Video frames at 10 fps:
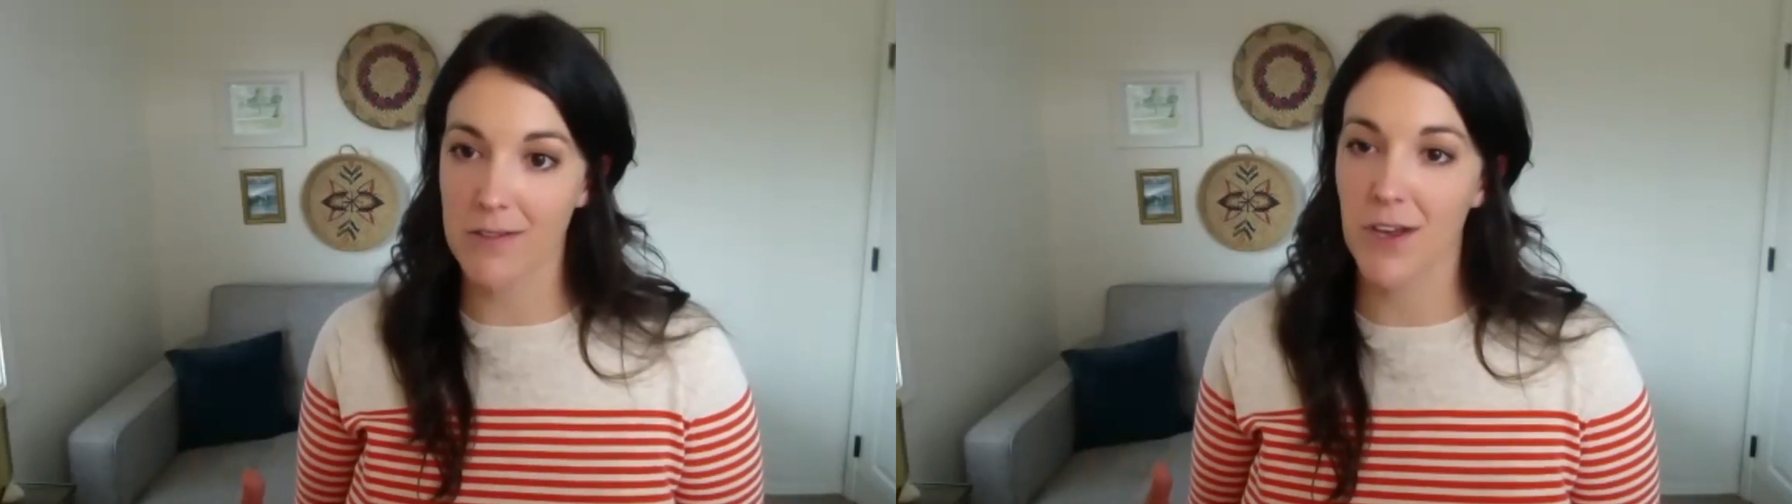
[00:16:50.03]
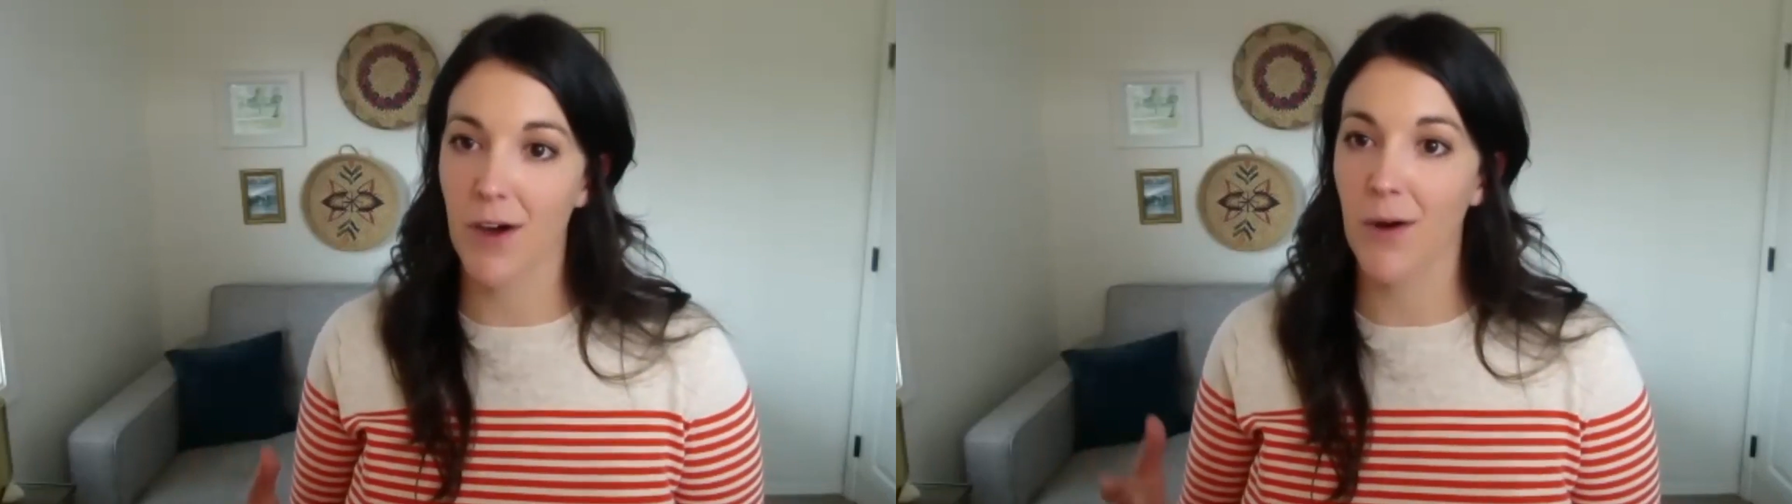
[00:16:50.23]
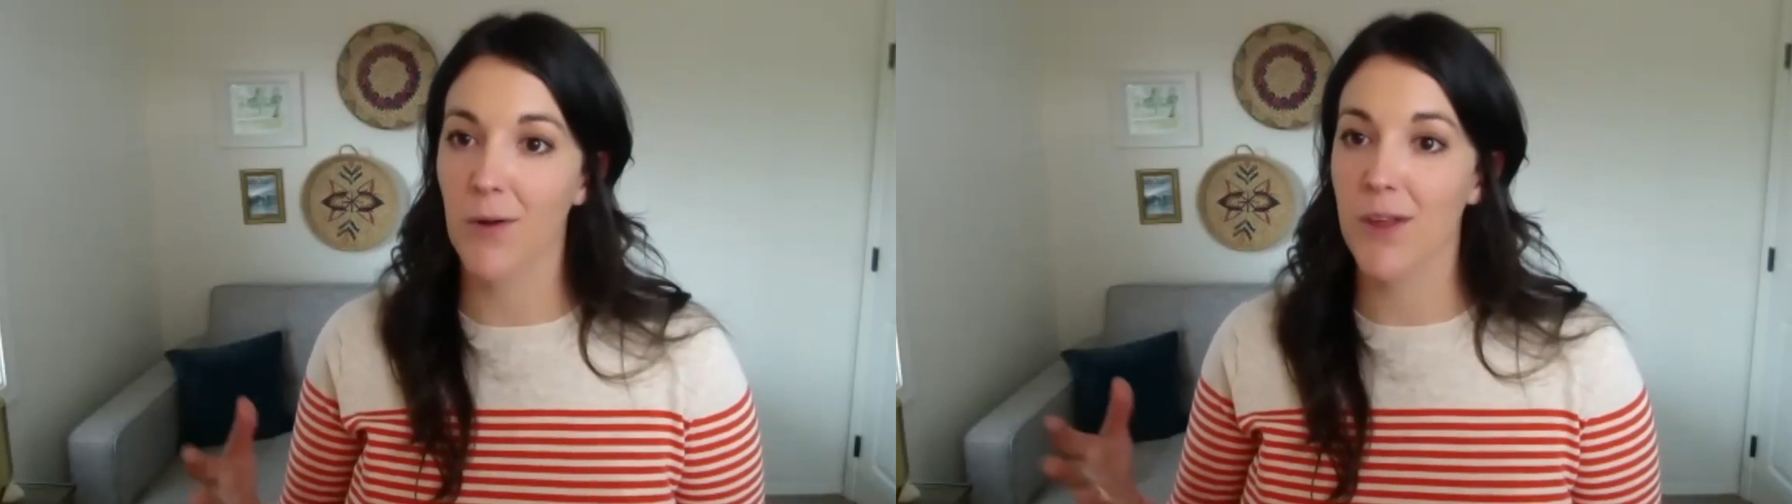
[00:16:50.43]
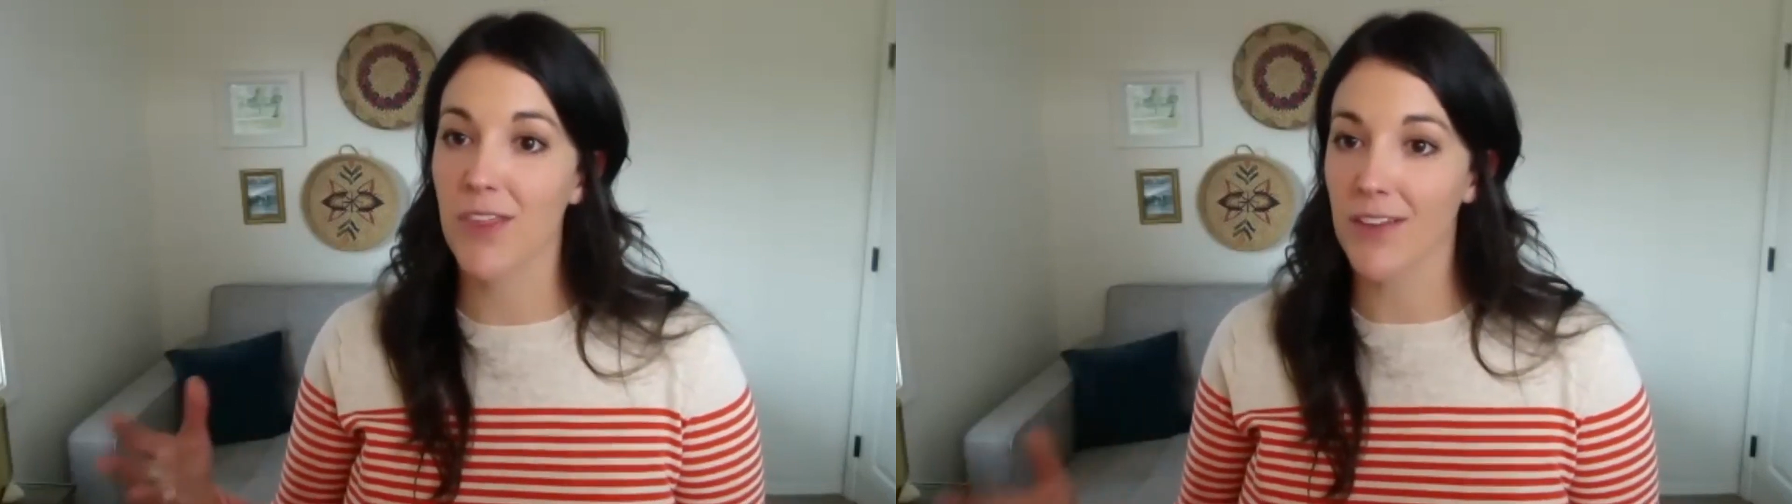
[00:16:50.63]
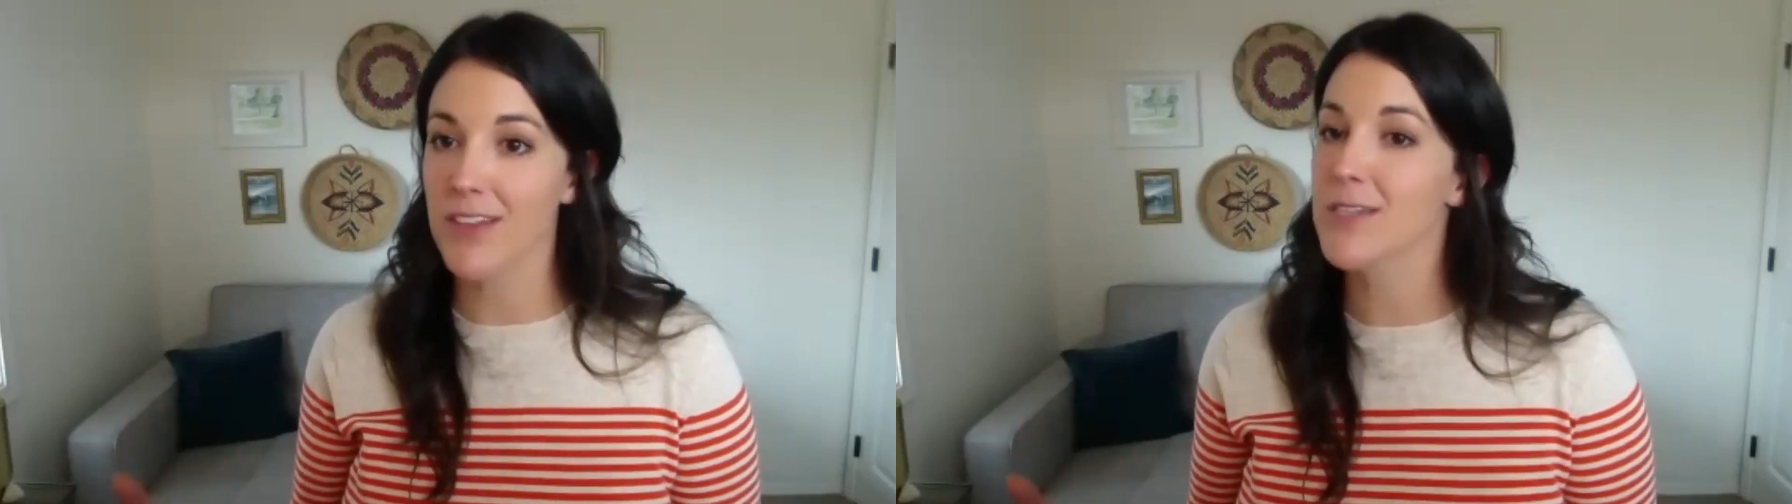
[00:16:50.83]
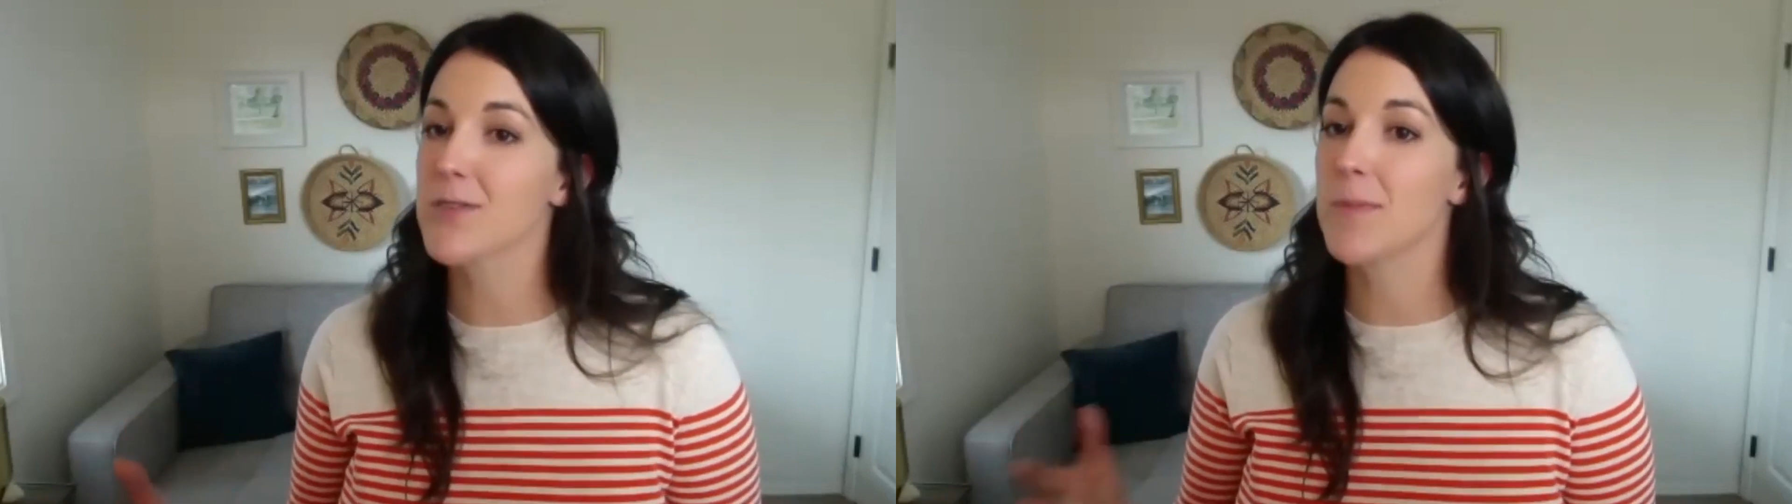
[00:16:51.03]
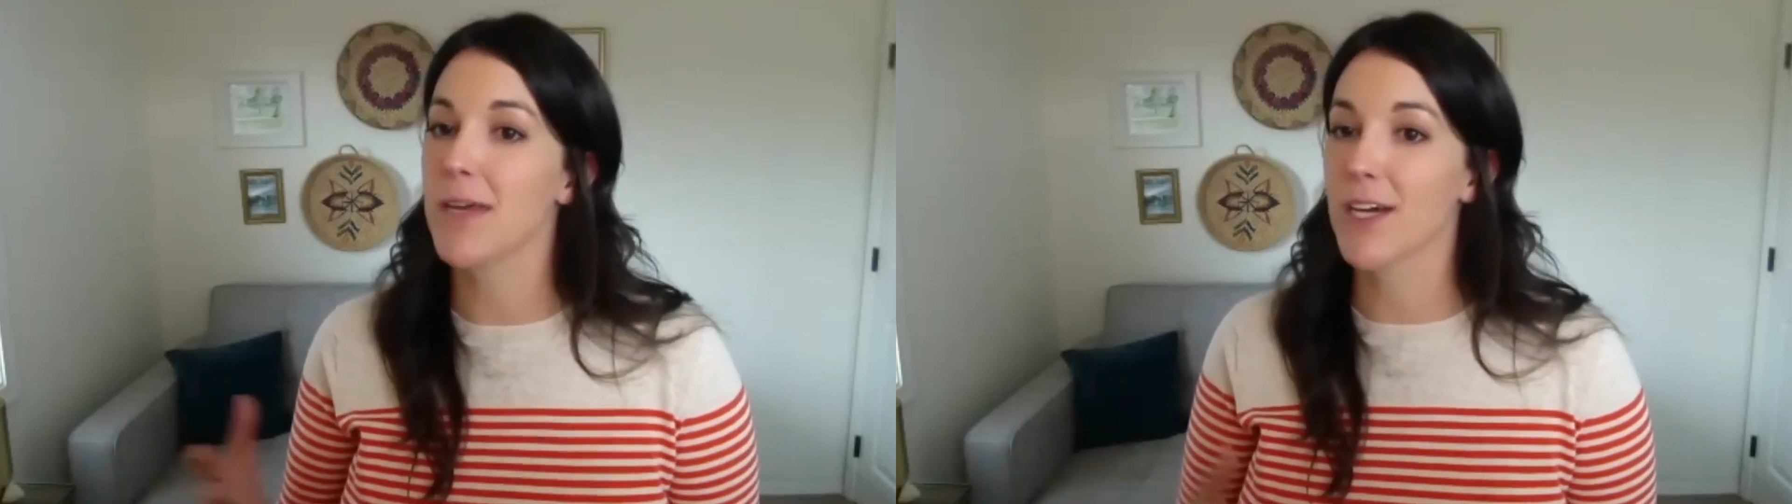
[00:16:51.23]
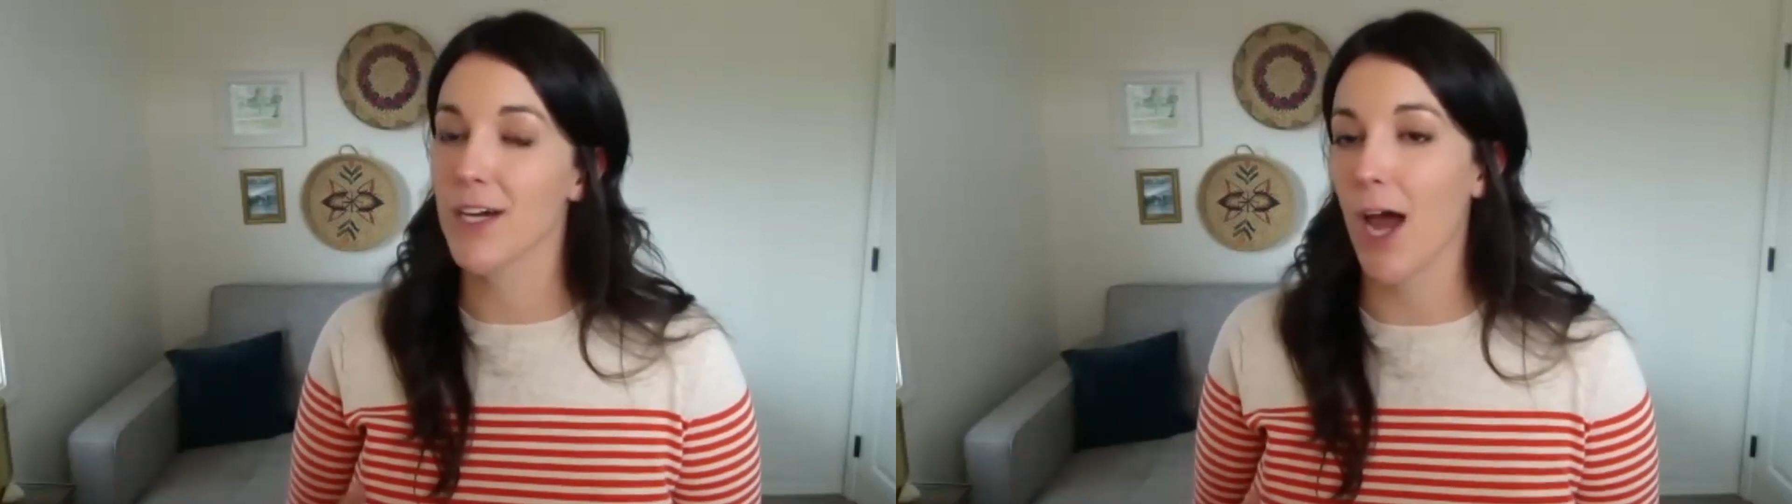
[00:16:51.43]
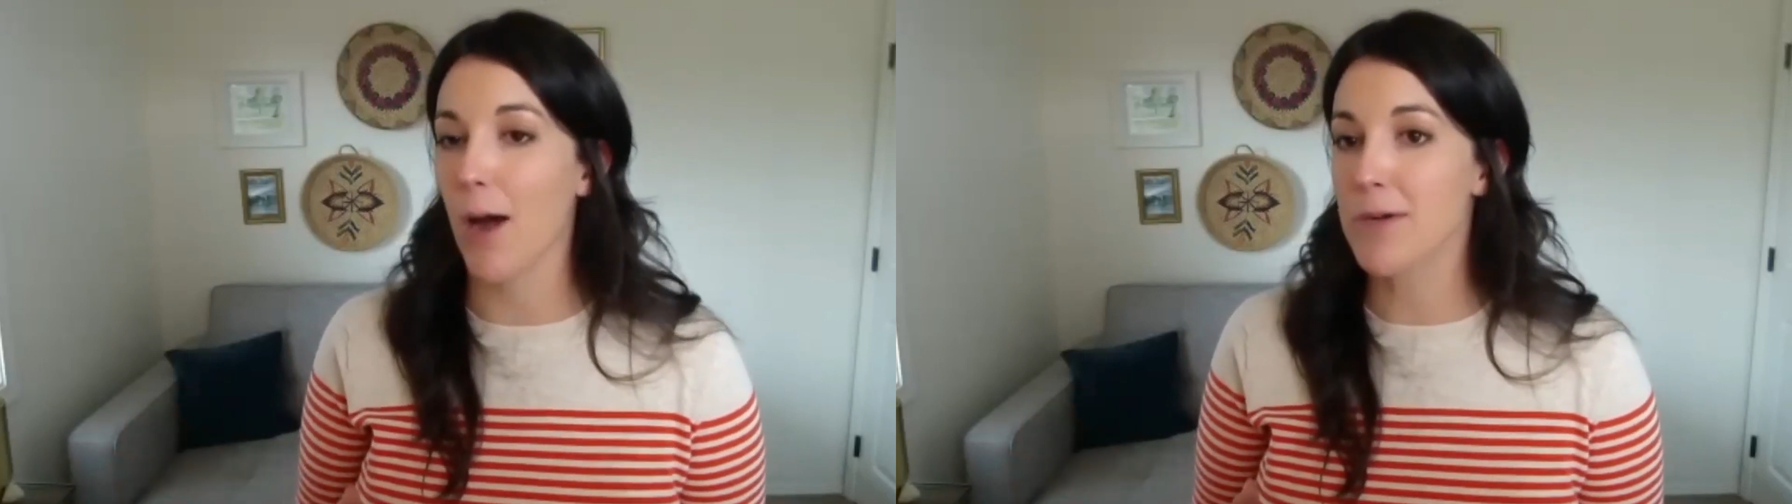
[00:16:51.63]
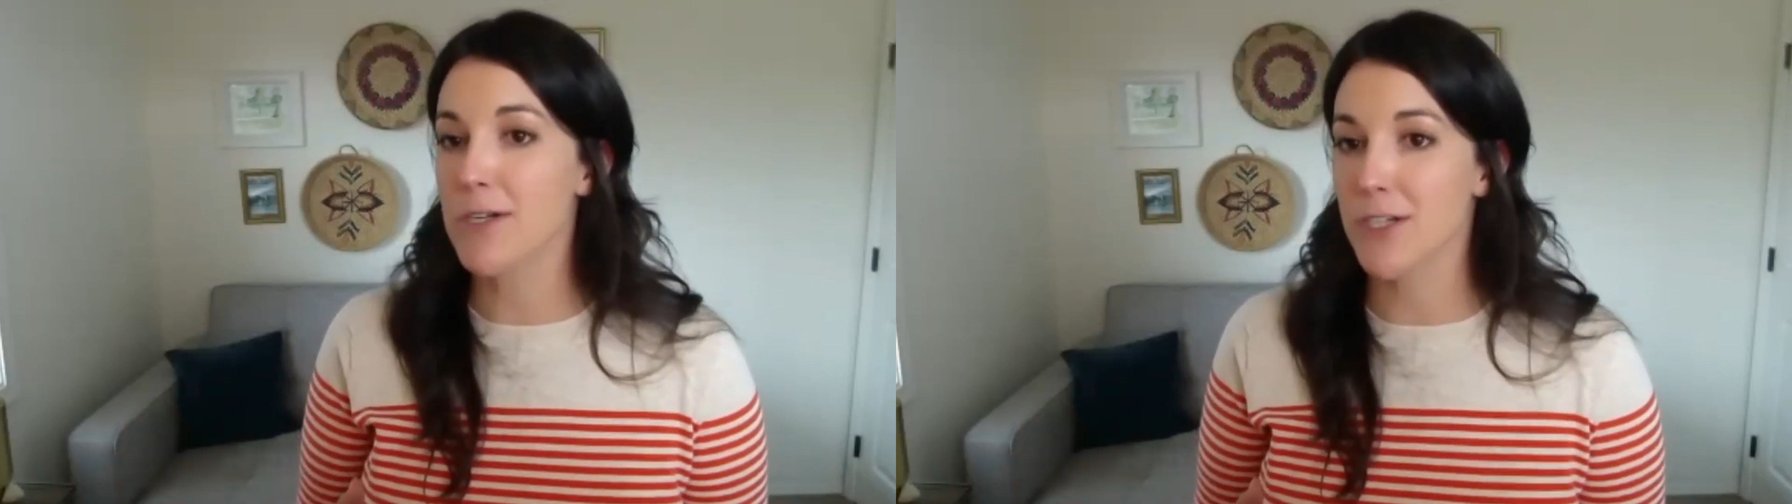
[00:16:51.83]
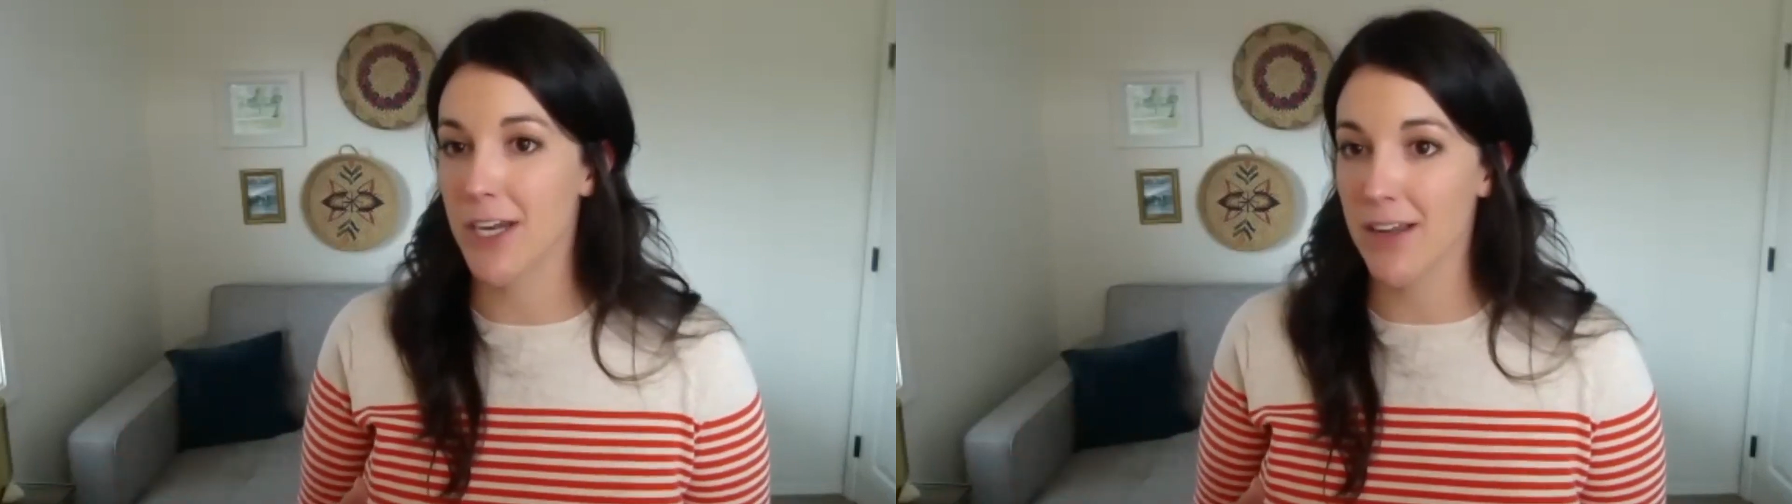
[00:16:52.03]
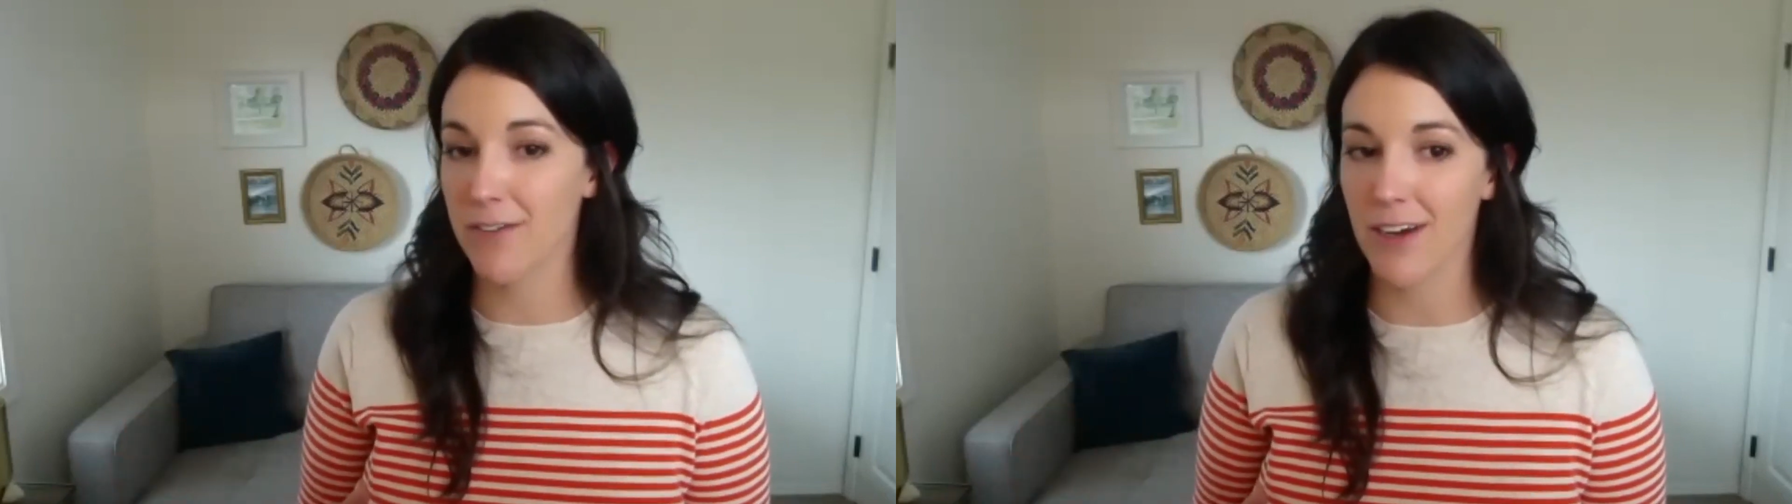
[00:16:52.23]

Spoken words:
So we thought that this would be a good opportunity